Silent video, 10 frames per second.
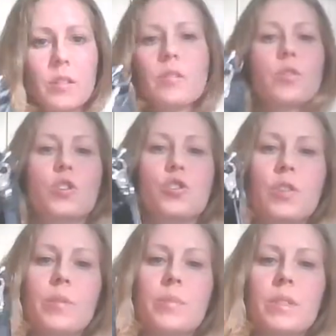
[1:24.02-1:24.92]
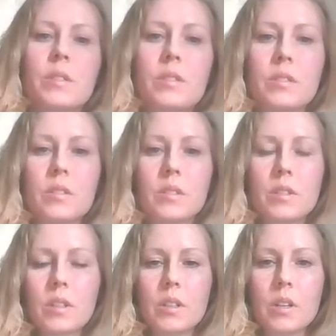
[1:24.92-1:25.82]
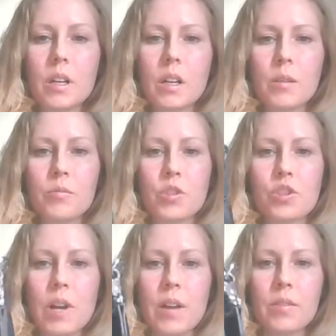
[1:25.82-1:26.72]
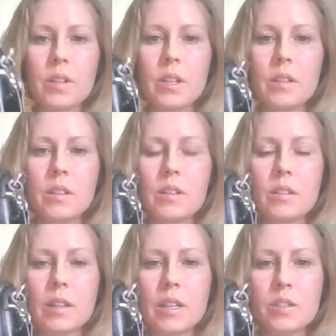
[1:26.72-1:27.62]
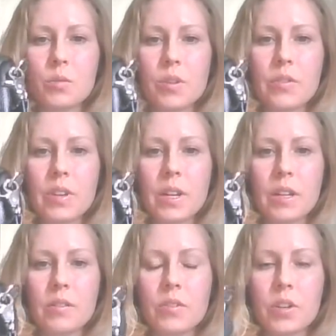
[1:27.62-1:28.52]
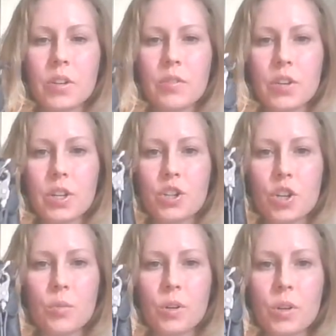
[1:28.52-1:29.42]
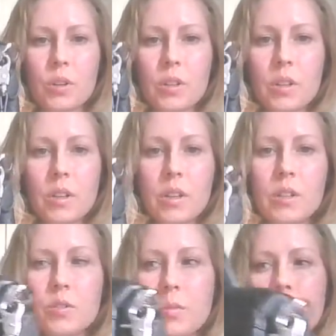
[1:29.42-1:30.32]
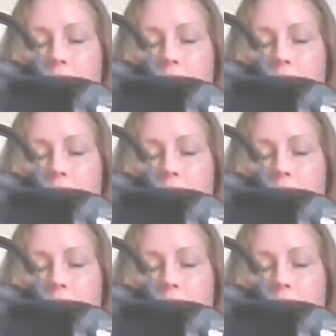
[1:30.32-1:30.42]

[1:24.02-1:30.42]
for trips, for traveling, that sort of thing. Very durable. This would be the